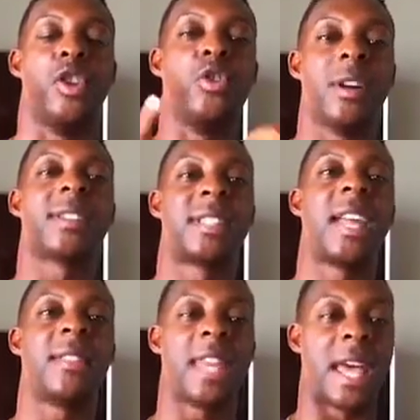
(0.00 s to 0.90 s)
Do you
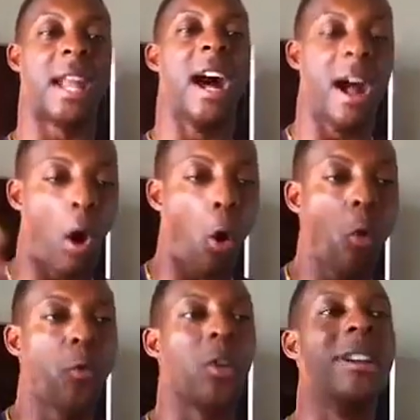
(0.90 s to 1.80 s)
understand that
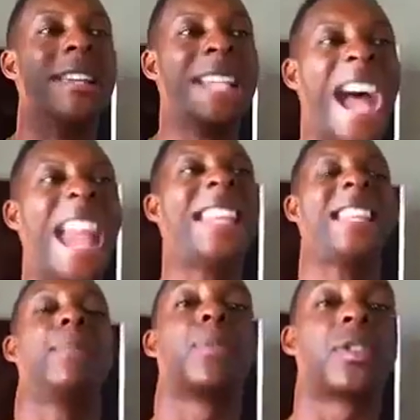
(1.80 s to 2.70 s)
over
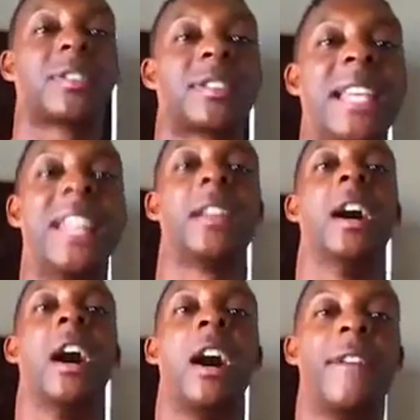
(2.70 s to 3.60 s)
90%
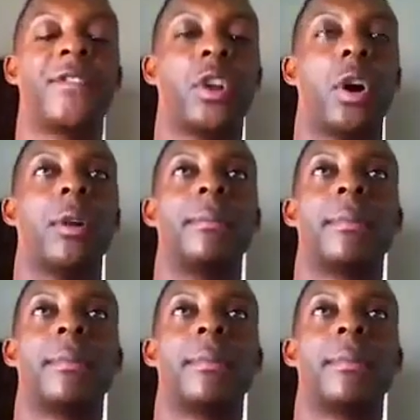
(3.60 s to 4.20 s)
of the,